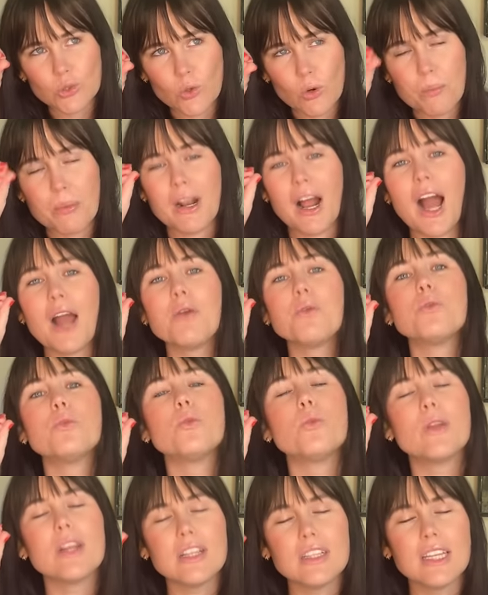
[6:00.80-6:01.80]
sure, but I
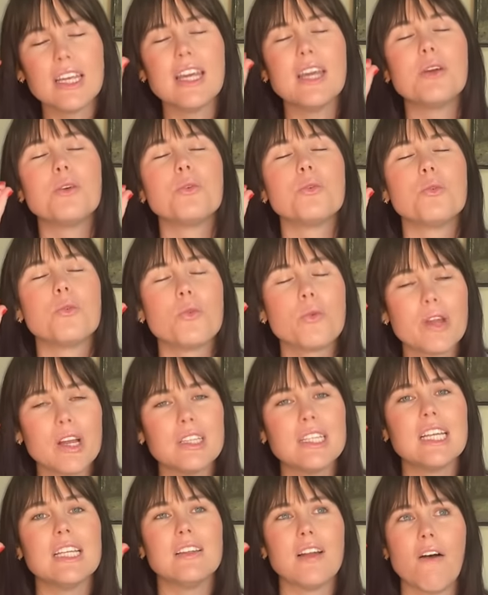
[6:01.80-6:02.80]
really,
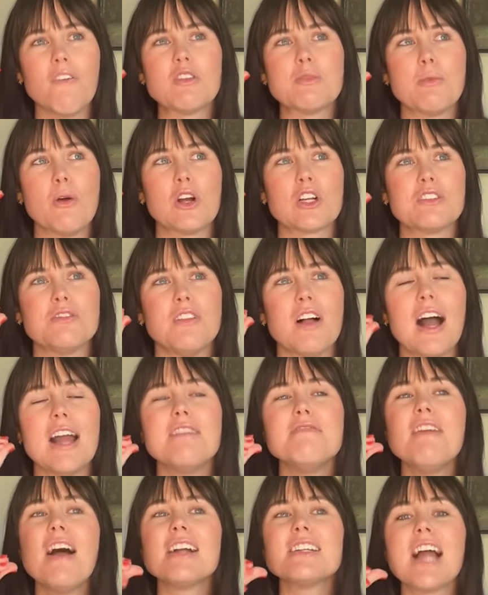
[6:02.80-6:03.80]
really love Sparks Fly.
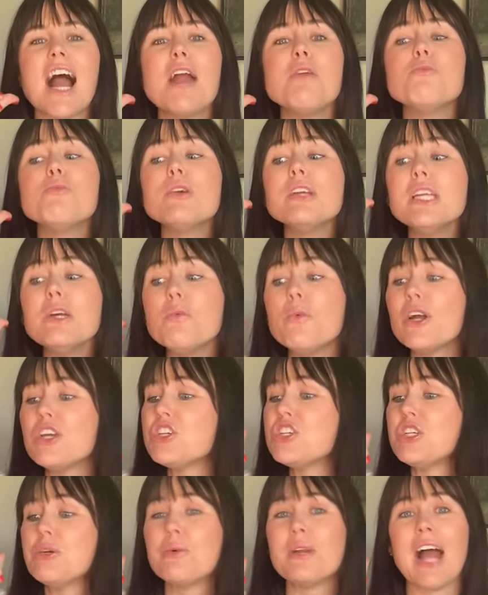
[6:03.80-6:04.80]
In fact, I really
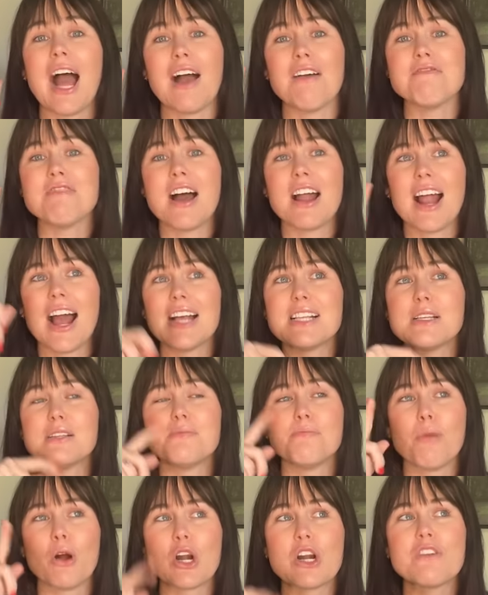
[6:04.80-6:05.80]
wish she would have that as
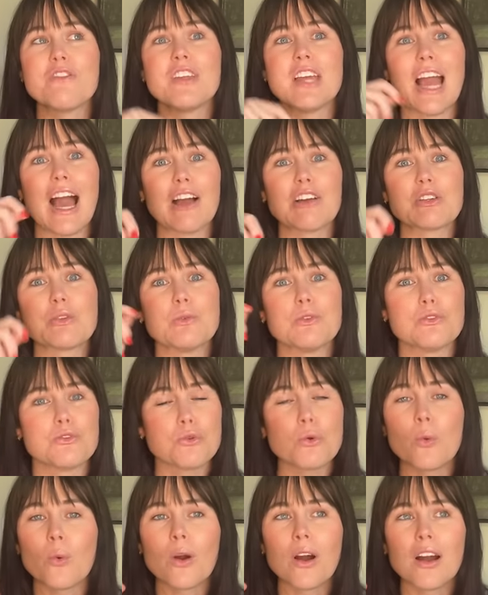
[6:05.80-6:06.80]
a part of the actual
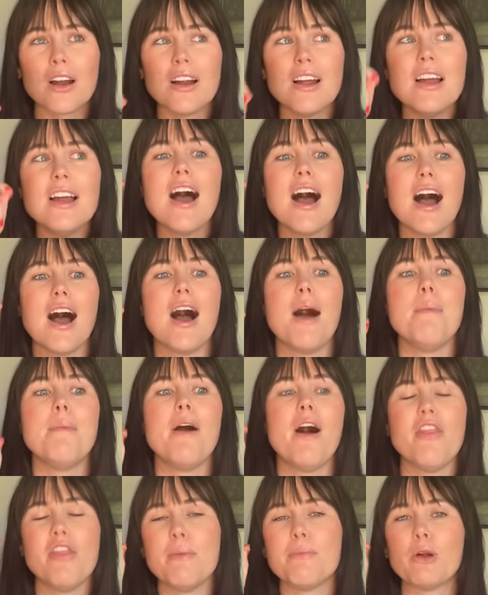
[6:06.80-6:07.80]
tour
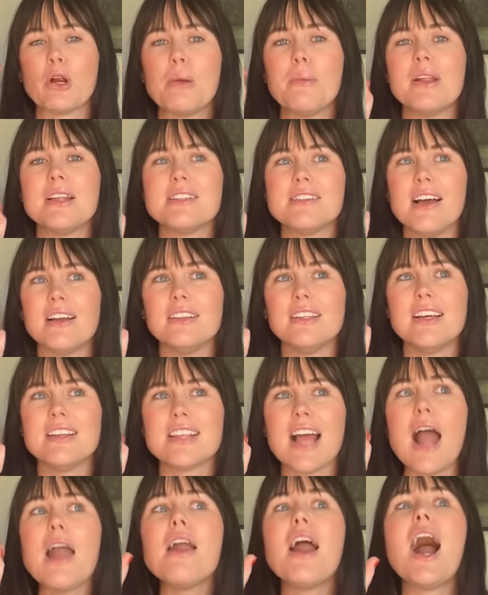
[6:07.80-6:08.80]
and the permanent set
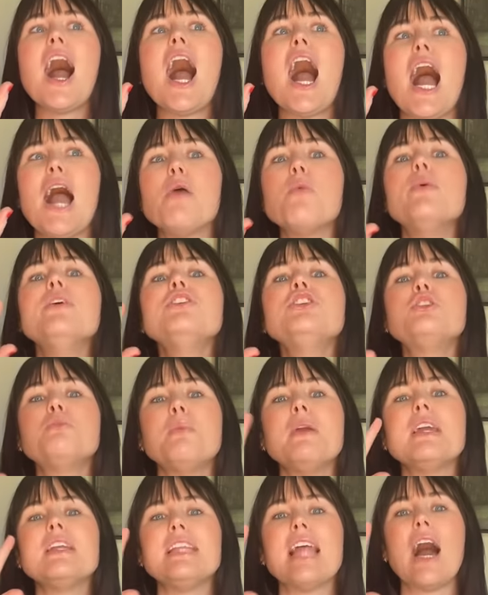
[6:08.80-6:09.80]
list. I wish
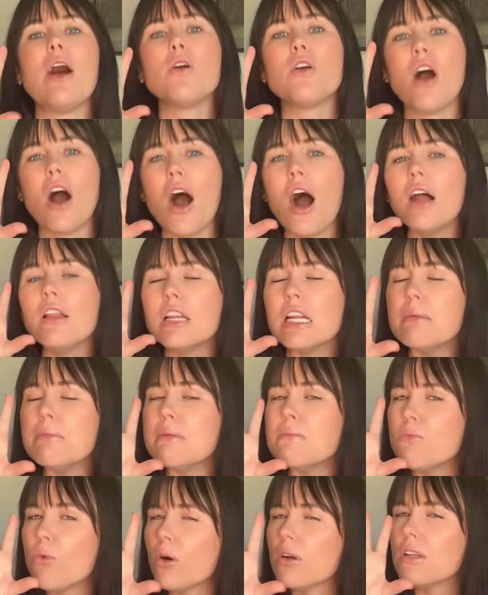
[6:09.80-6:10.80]
Speak Now got a little
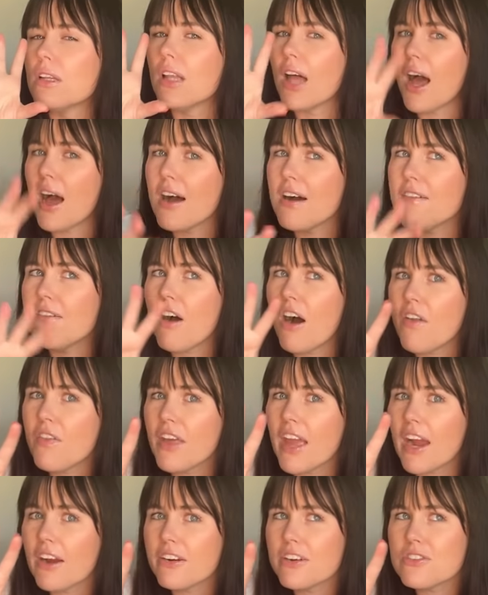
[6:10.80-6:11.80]
bit more love on
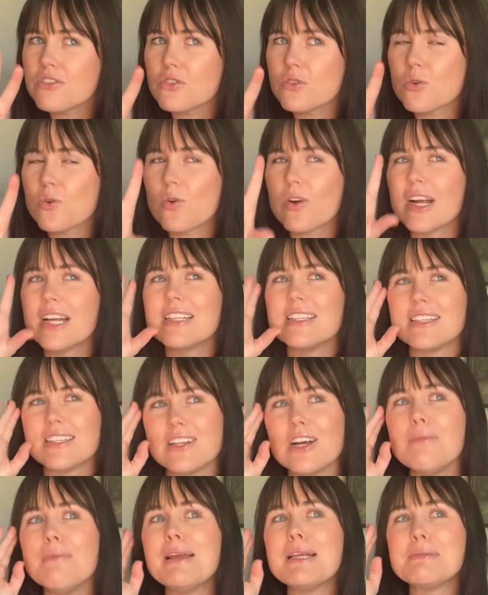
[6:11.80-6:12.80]
the Eras Tour. It
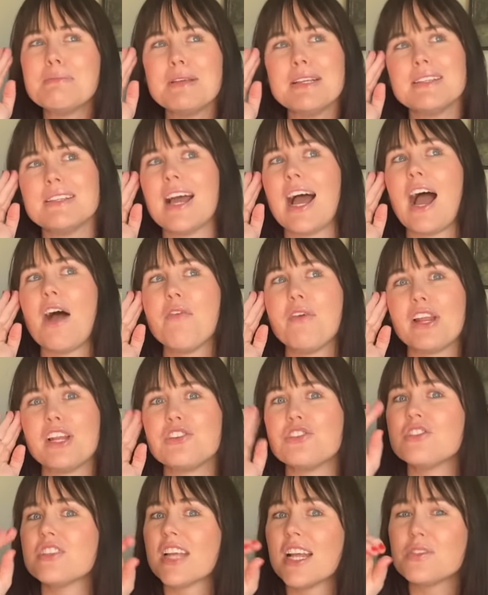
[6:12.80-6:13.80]
still makes me sad that it
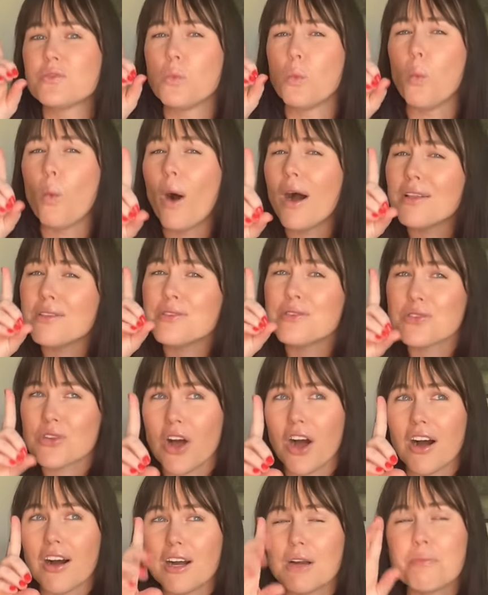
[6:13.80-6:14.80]
just gets one
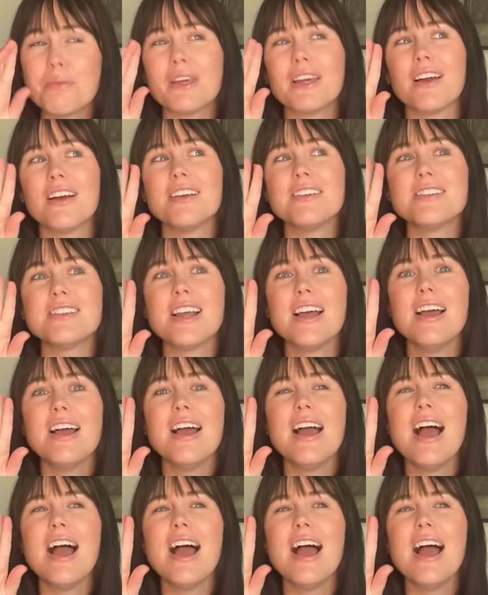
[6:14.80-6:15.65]
song, because,